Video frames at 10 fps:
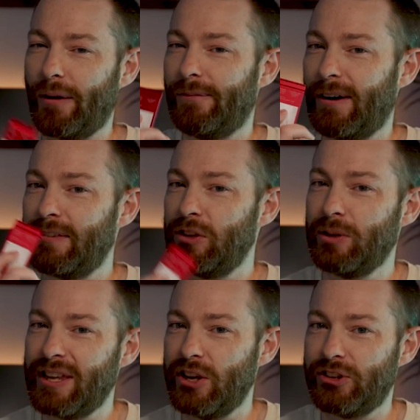on very
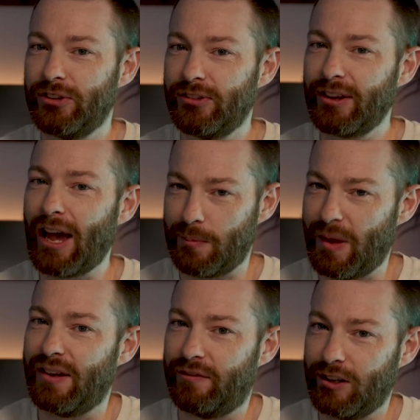few occasions I
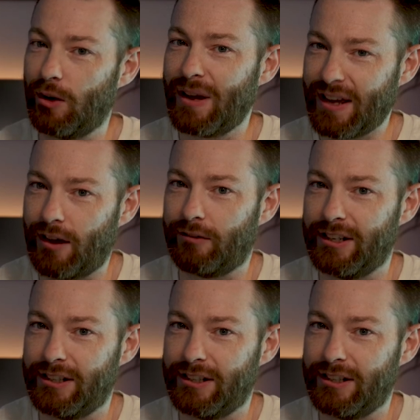may have forgot my card